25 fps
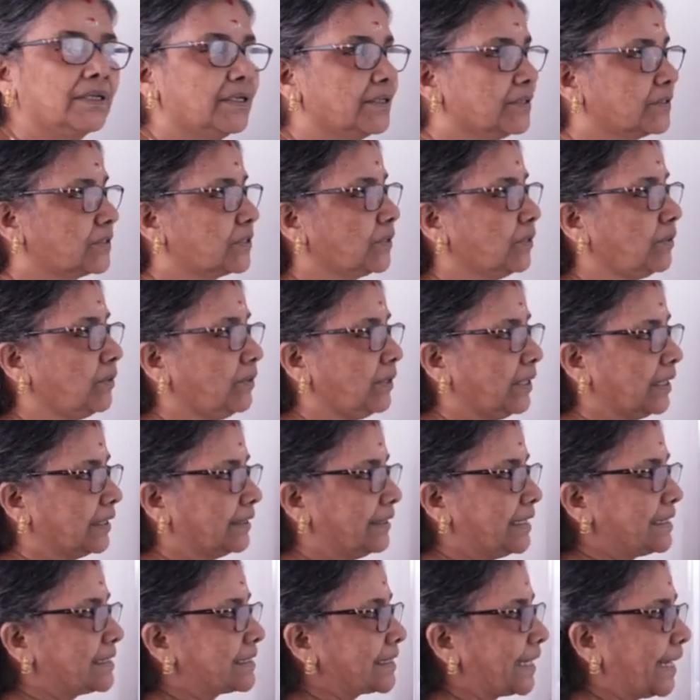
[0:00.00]
So
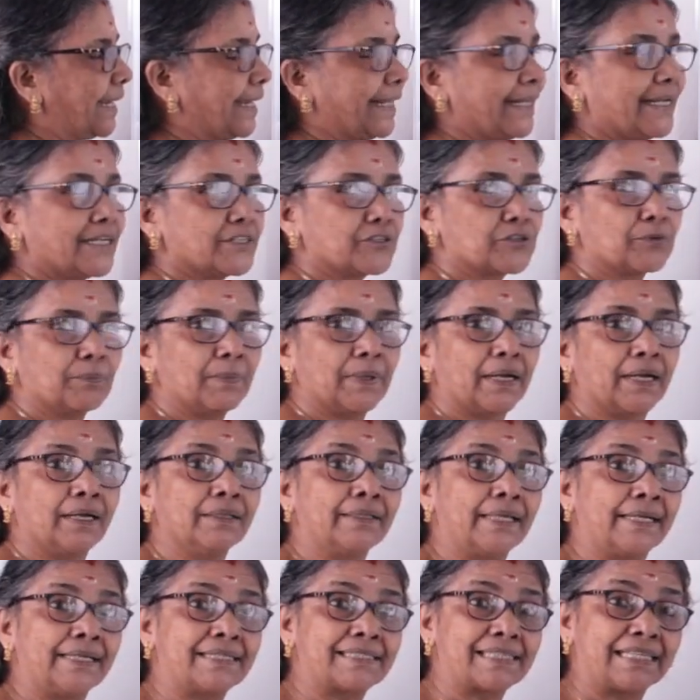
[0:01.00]
this area should be, and
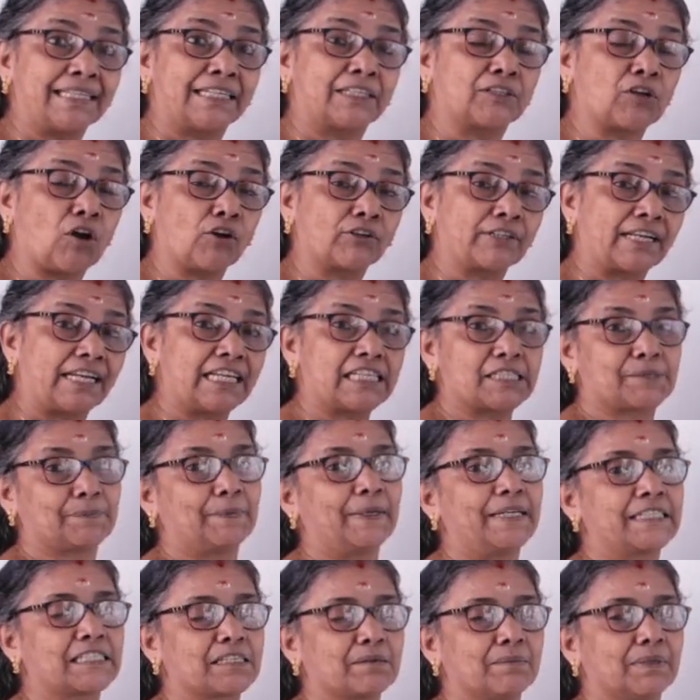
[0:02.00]
that is in the total
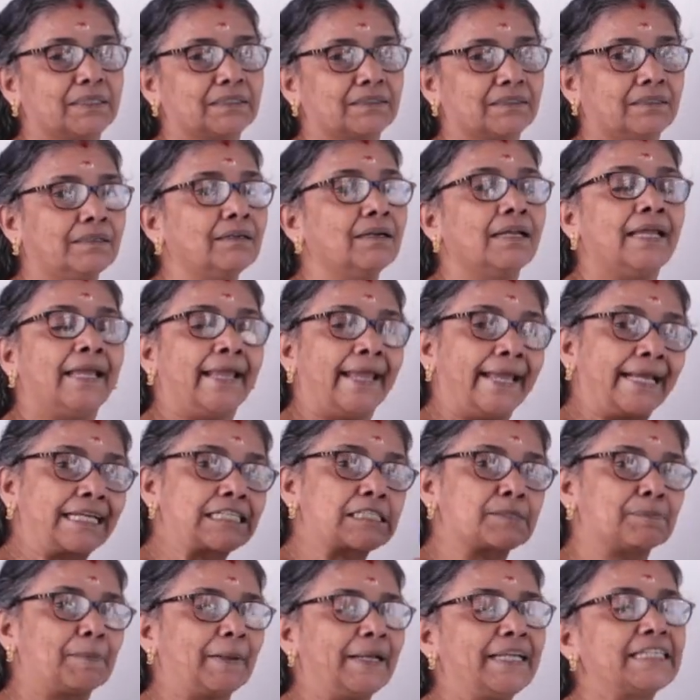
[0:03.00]
expenditure method.
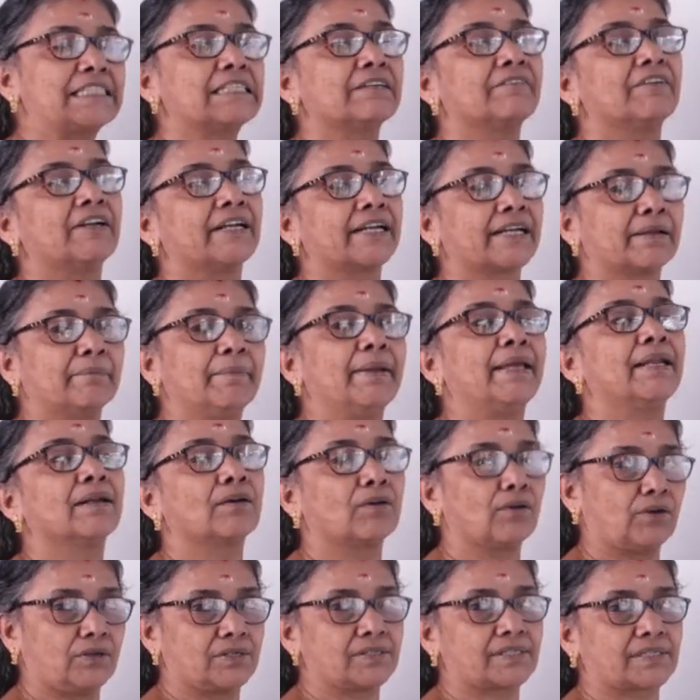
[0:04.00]
Expenditure will remain
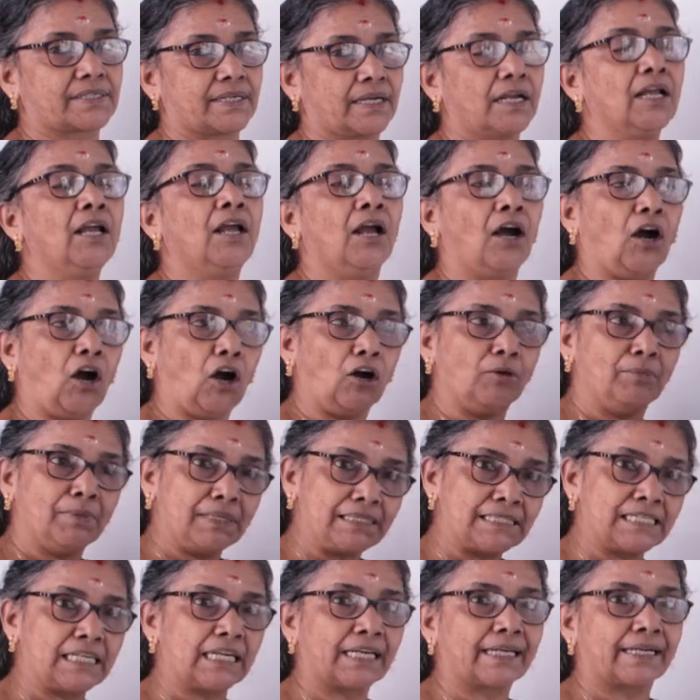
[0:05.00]
constant. How
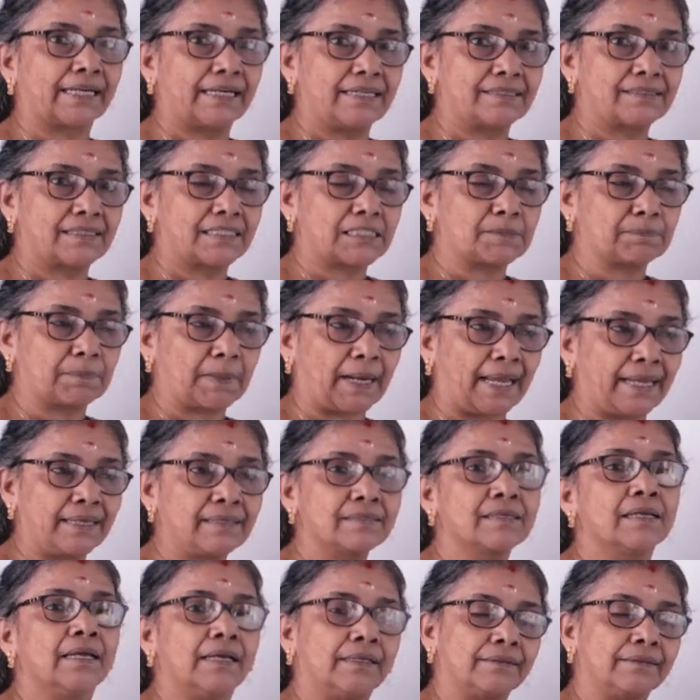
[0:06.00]
much decreases price?